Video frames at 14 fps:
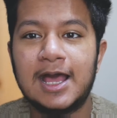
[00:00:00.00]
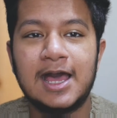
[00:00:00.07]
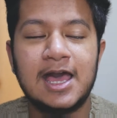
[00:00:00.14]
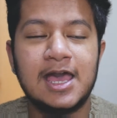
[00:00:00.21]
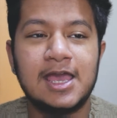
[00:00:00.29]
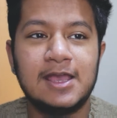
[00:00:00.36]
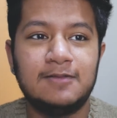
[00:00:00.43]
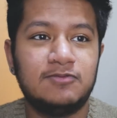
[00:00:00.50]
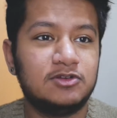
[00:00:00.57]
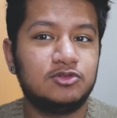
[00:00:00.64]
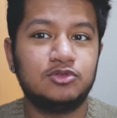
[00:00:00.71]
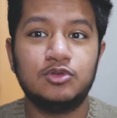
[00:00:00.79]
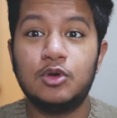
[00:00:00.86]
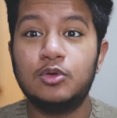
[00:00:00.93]
I
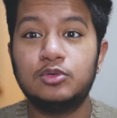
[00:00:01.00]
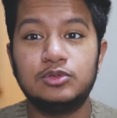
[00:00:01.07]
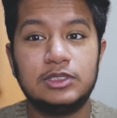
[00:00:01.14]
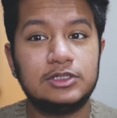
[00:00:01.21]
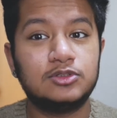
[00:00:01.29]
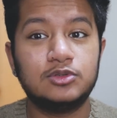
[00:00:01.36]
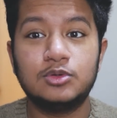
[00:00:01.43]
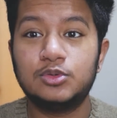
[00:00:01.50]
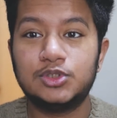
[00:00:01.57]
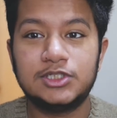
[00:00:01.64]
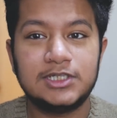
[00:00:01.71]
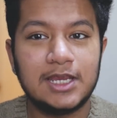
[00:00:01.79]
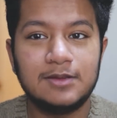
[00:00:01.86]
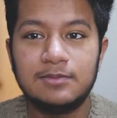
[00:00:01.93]
there's no there's no
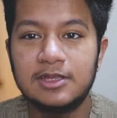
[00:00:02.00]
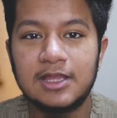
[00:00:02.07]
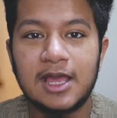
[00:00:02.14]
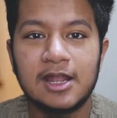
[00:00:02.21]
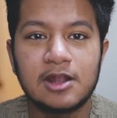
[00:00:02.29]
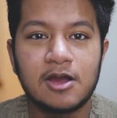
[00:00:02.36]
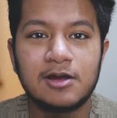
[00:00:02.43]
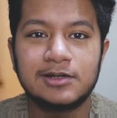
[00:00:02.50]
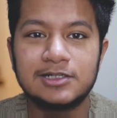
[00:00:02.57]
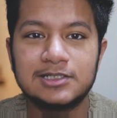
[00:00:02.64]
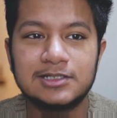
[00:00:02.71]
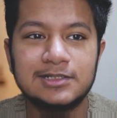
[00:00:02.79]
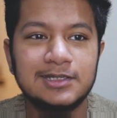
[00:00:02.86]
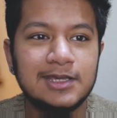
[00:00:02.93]
shame in that
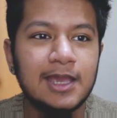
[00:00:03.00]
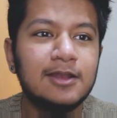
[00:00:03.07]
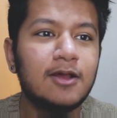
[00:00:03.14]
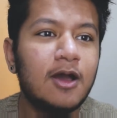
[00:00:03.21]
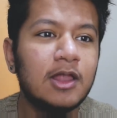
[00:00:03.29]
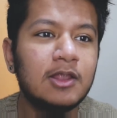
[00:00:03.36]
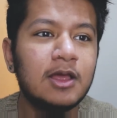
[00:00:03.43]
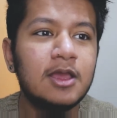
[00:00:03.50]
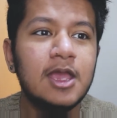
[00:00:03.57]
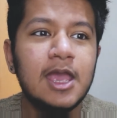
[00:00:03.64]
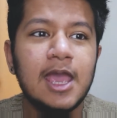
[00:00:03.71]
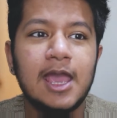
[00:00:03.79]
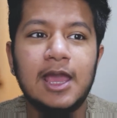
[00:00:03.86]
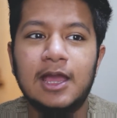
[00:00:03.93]
honestly. And I
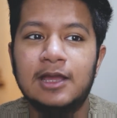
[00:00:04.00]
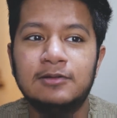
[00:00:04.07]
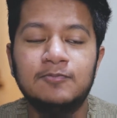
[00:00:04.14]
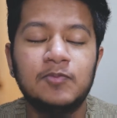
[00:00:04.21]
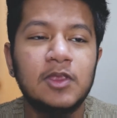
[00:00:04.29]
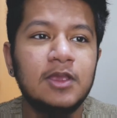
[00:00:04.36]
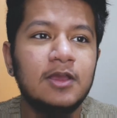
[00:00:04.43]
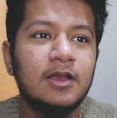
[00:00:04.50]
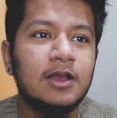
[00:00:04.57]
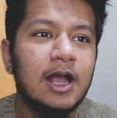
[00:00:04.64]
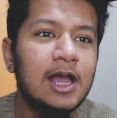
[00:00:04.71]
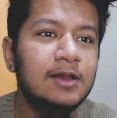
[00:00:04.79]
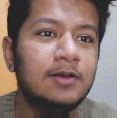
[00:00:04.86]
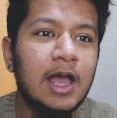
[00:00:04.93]
and
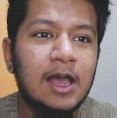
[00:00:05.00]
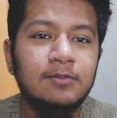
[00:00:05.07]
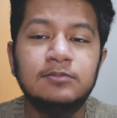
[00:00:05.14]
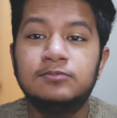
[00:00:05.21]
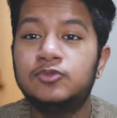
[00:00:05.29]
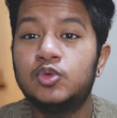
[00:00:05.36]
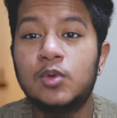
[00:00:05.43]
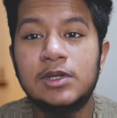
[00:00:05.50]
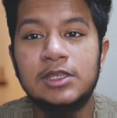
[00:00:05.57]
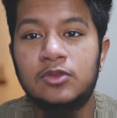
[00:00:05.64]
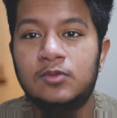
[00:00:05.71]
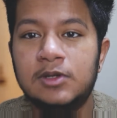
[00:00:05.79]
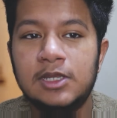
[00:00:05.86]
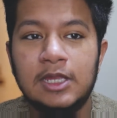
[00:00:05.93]
I I'm
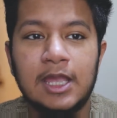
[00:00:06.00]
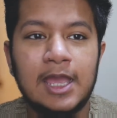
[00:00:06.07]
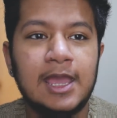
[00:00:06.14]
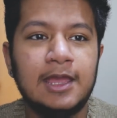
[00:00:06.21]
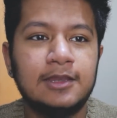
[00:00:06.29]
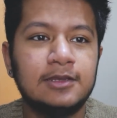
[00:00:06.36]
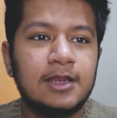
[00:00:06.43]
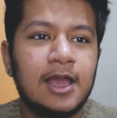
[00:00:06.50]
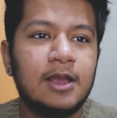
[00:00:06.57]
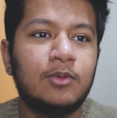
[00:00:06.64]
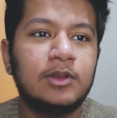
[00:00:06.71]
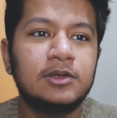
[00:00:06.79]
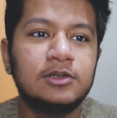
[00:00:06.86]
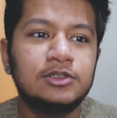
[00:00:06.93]
23 and I
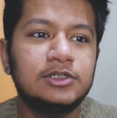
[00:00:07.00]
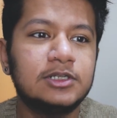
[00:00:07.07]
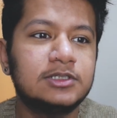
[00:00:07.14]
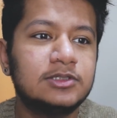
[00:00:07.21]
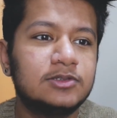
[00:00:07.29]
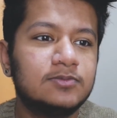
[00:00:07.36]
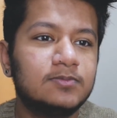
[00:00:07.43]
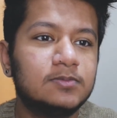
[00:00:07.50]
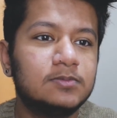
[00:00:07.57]
wanted to just